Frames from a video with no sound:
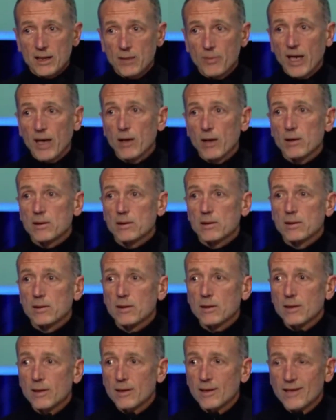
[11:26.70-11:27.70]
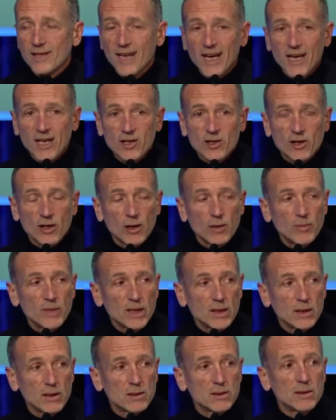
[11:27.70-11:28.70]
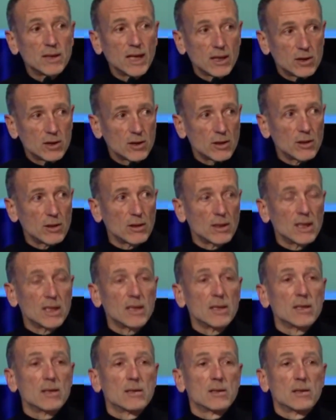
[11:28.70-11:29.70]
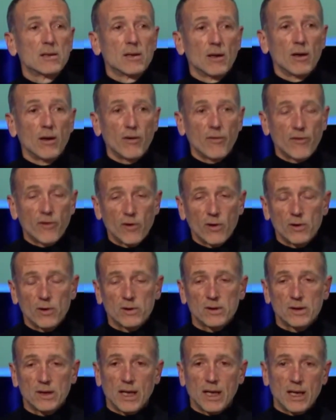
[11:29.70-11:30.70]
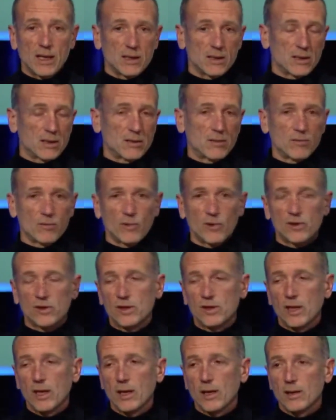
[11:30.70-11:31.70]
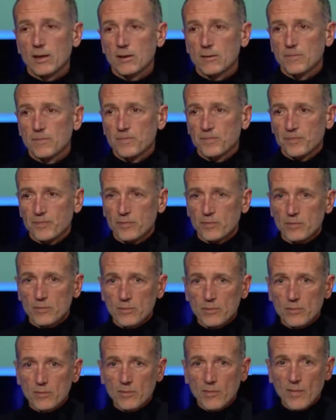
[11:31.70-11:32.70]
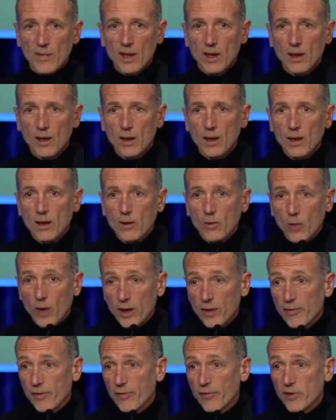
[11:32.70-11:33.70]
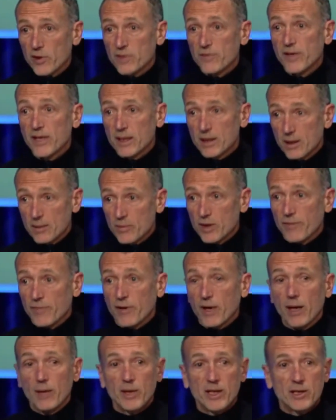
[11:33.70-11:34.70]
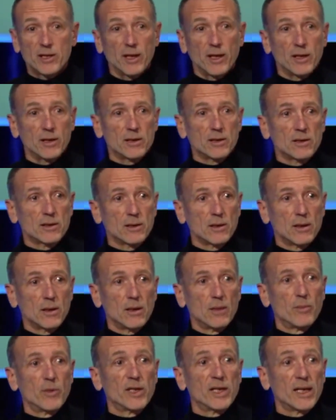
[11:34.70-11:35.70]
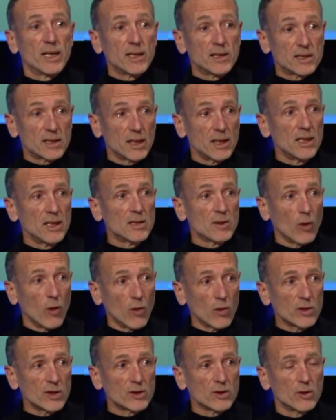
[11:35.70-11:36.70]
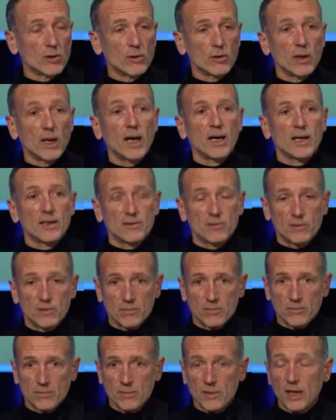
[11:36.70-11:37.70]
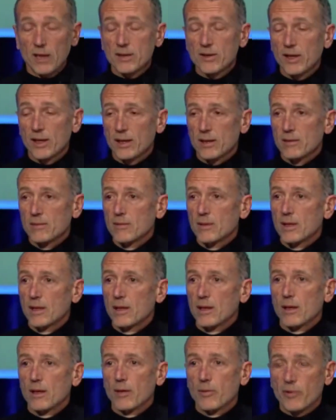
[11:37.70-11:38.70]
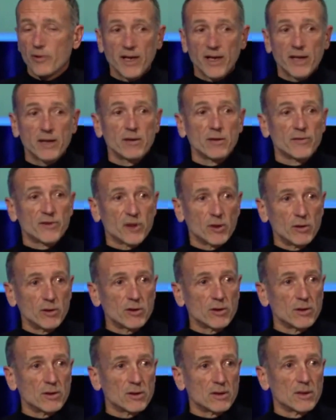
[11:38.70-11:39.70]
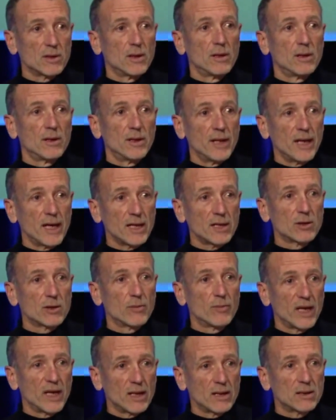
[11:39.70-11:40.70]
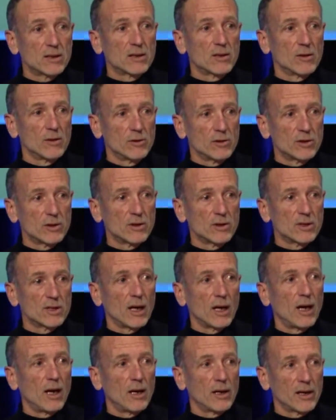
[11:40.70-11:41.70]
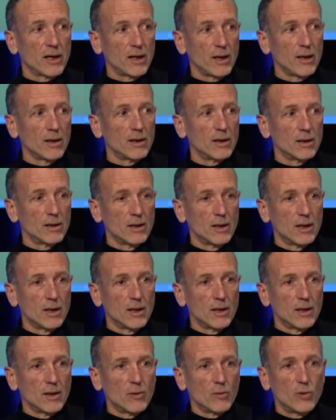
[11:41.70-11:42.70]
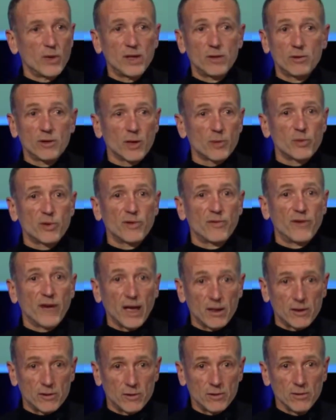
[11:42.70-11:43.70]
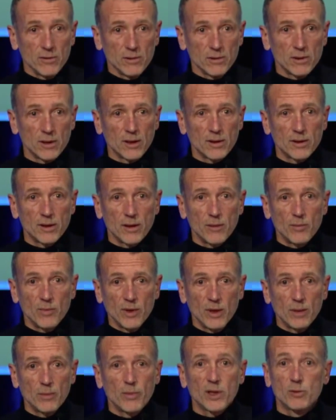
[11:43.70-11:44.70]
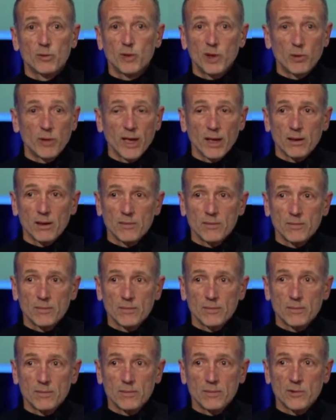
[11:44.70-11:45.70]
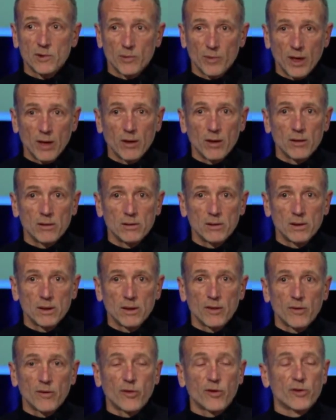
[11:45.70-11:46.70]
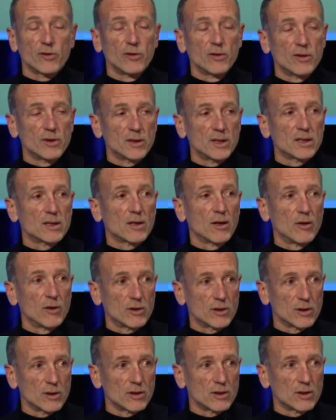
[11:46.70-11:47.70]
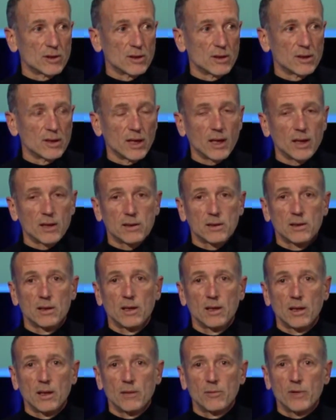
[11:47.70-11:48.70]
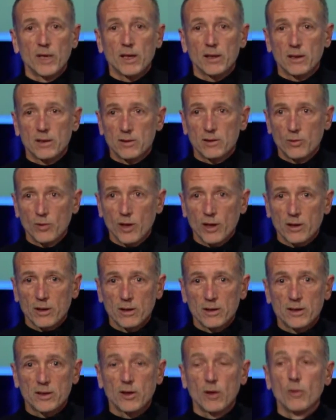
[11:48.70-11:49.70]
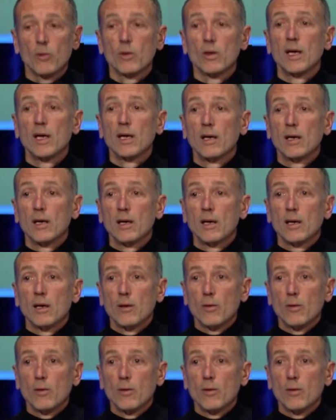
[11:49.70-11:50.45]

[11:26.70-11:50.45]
And it's about nature, because nature is, of course, as was shared, one of the first victims of climate change. But it is also, as Mark said, a provider of solutions. Nature-based solutions are here. We do not put value on them, but we will tomorrow through the disclosures that we are going to work on. So